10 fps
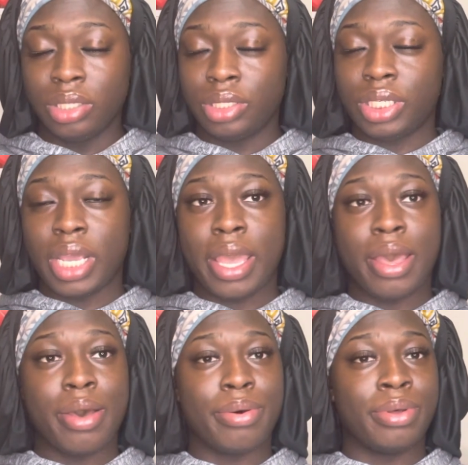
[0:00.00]

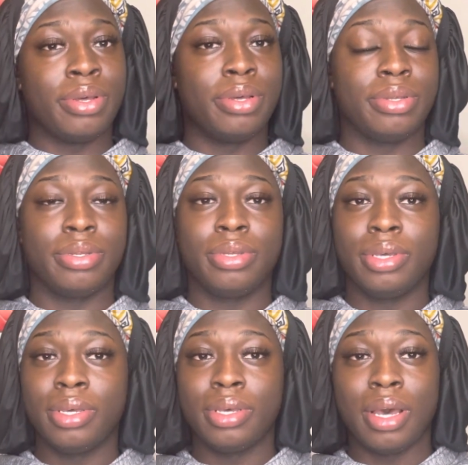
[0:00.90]
child.
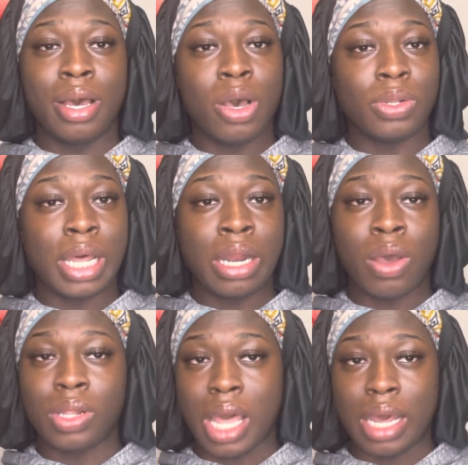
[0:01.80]
A whole lot, a
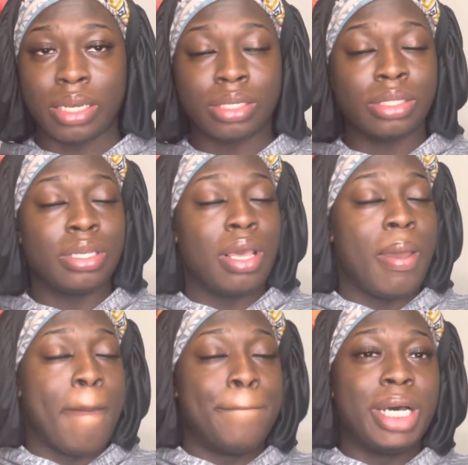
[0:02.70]
whole lot. Of.
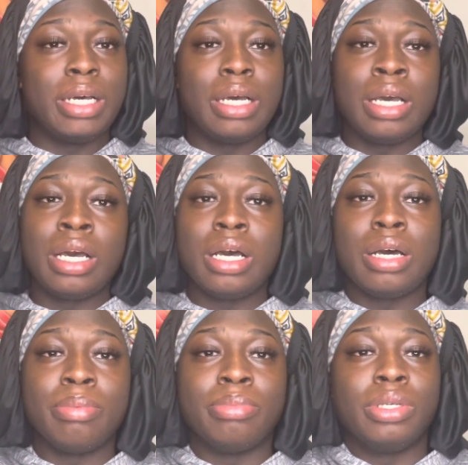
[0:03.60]
But
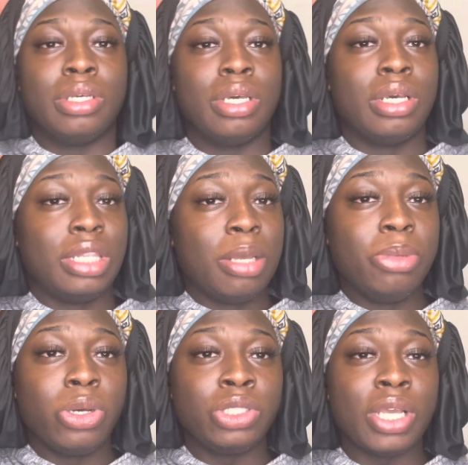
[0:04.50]
um, let me
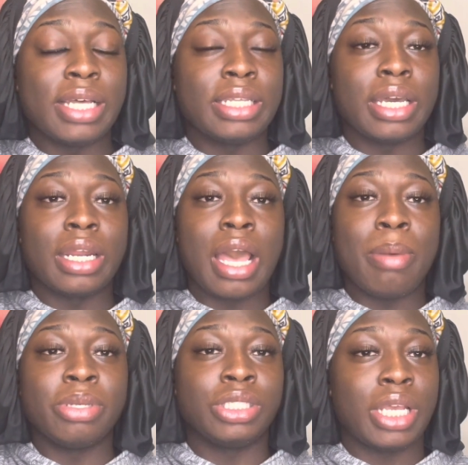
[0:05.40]
know what you guys think in the
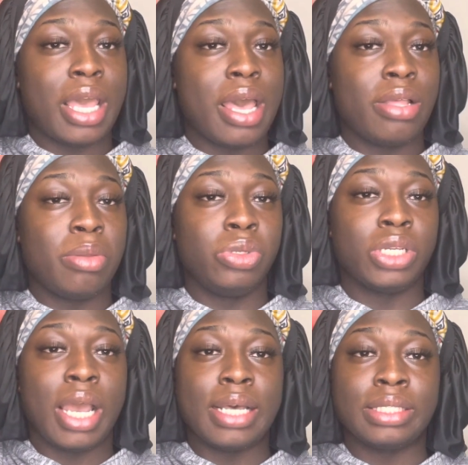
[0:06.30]
comments, child. Let me know what you
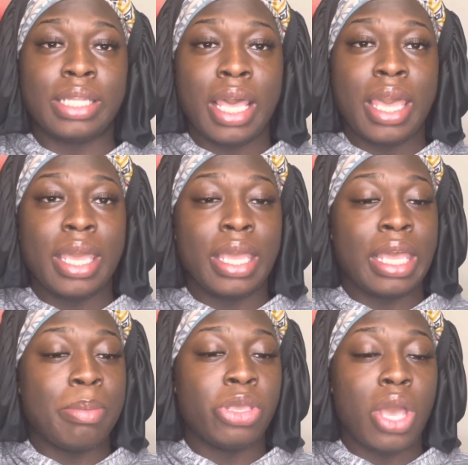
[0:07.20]
guys think.
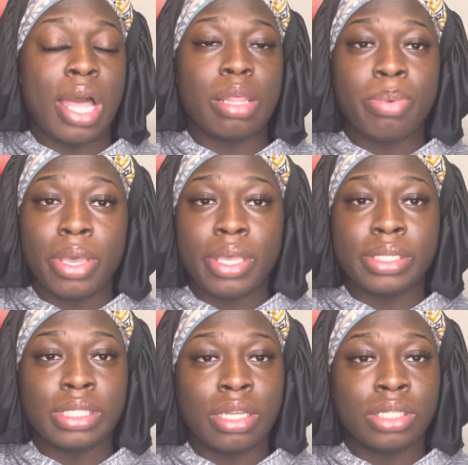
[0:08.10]
Give me y'all
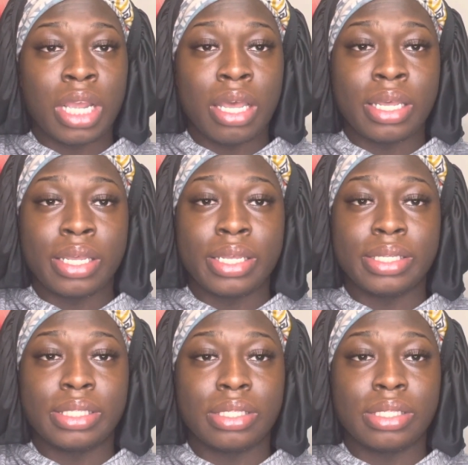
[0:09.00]
opinions, stuff, child, because